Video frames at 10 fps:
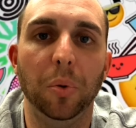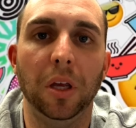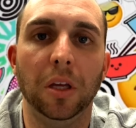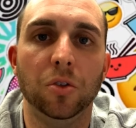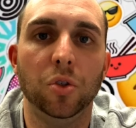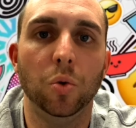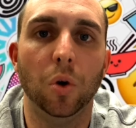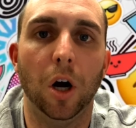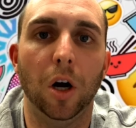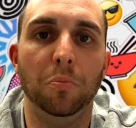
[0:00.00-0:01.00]

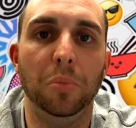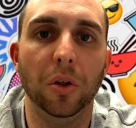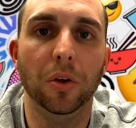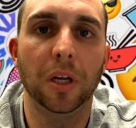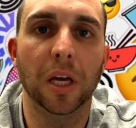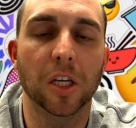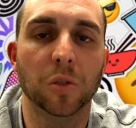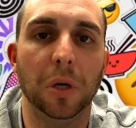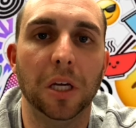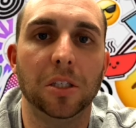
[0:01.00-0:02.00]
into our building
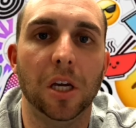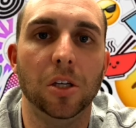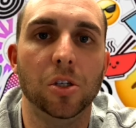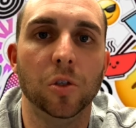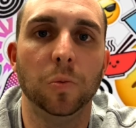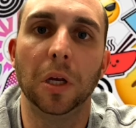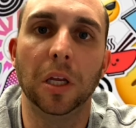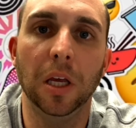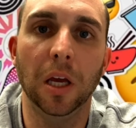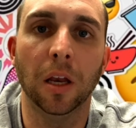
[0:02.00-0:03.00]
expectations, but
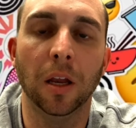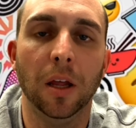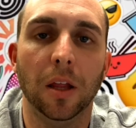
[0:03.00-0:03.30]
again,